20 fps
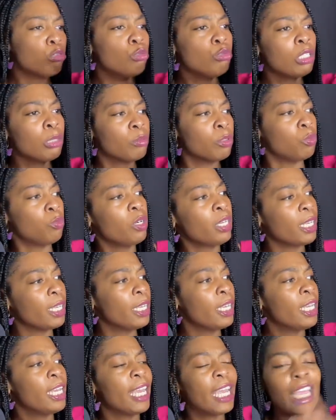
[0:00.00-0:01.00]
do number one,
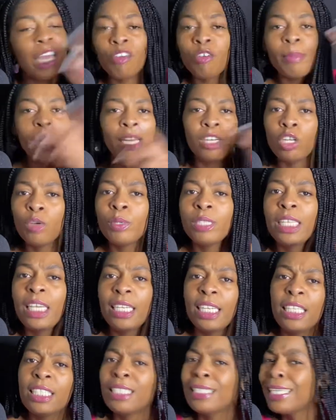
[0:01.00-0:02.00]
everybody know what
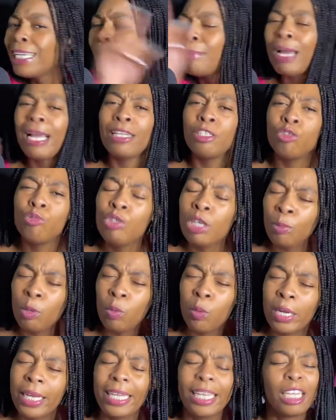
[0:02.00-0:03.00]
that is because everybody do number
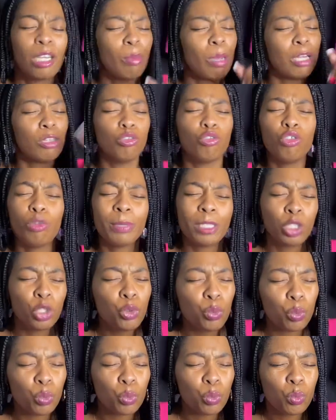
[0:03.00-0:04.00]
one, everybody do number
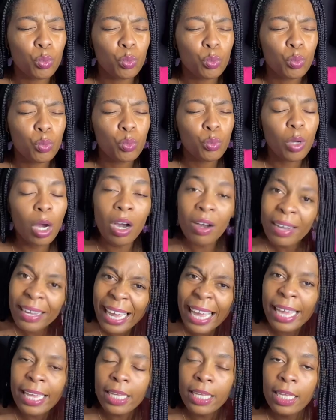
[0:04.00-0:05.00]
two.
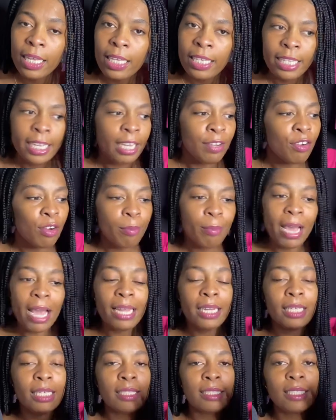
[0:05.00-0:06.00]
Okay,
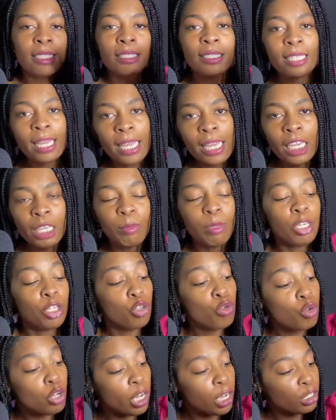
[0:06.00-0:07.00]
everybody is the same.
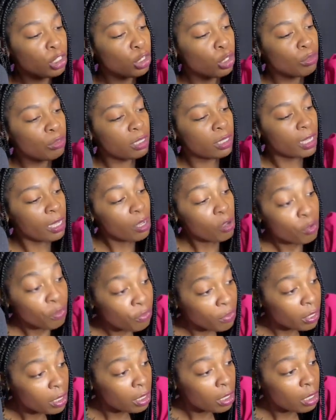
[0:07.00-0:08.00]
You cut
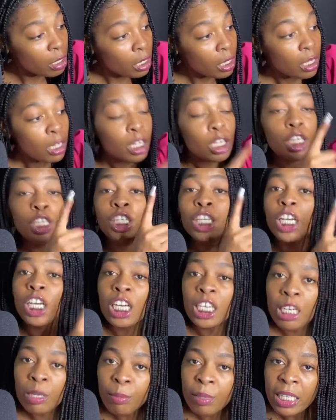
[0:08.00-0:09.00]
yourself, you're
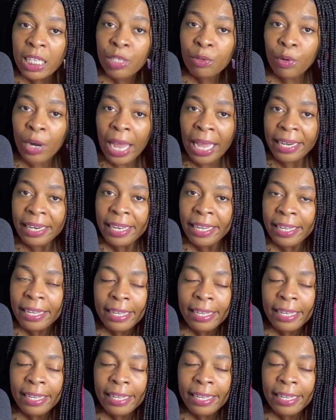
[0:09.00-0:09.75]
gonna bleed red.